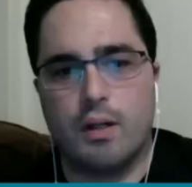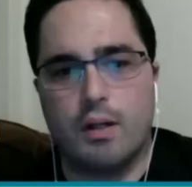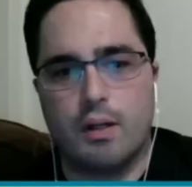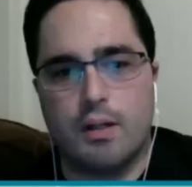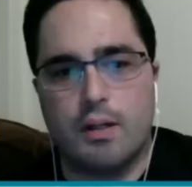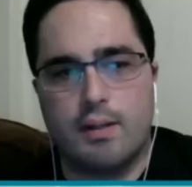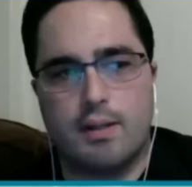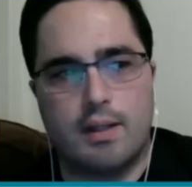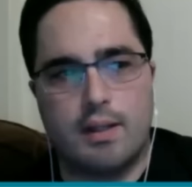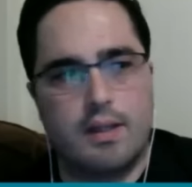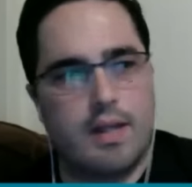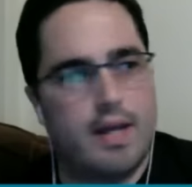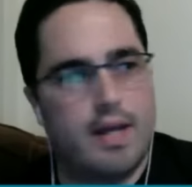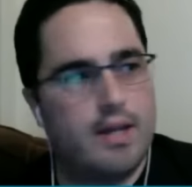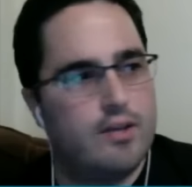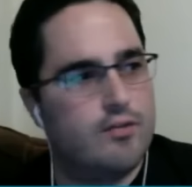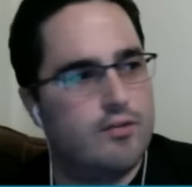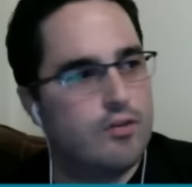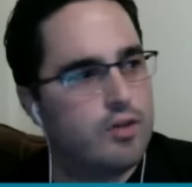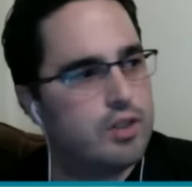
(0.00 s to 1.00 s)
the
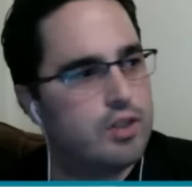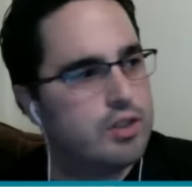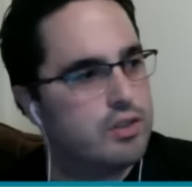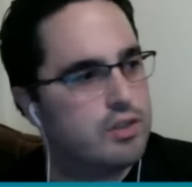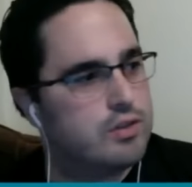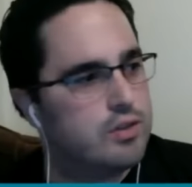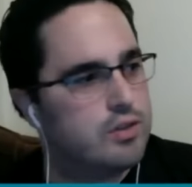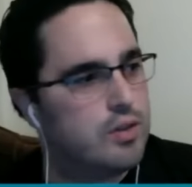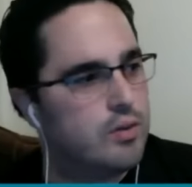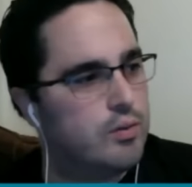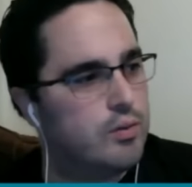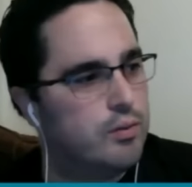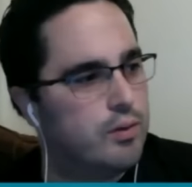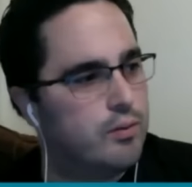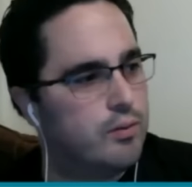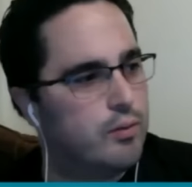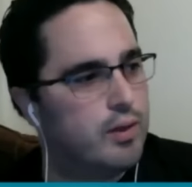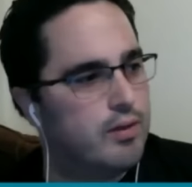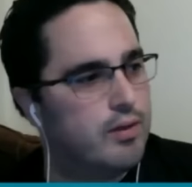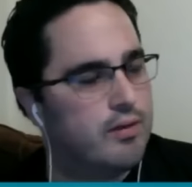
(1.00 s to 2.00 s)
latest version. So
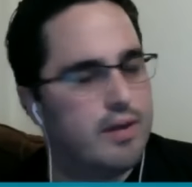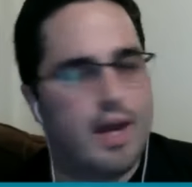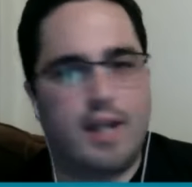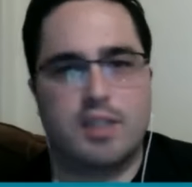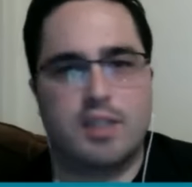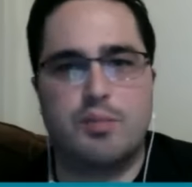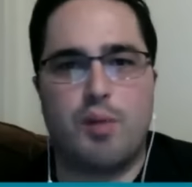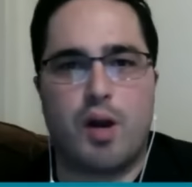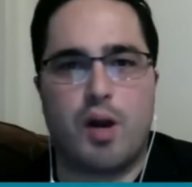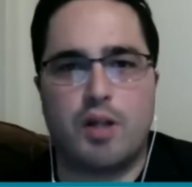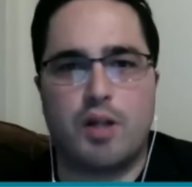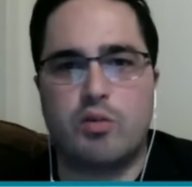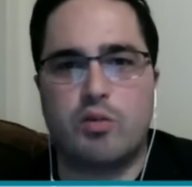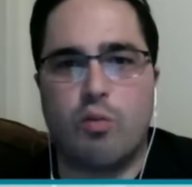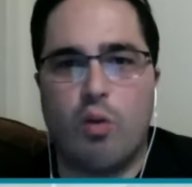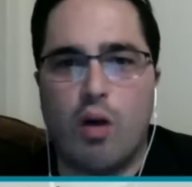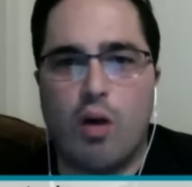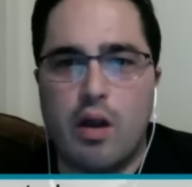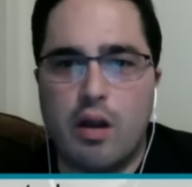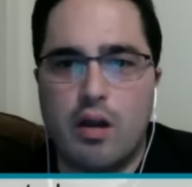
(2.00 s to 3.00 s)
what is it, Xbox
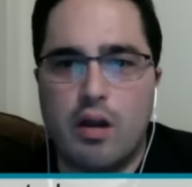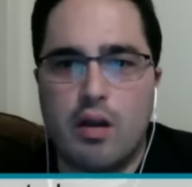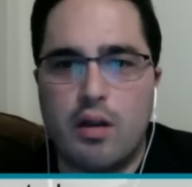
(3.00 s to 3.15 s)
One?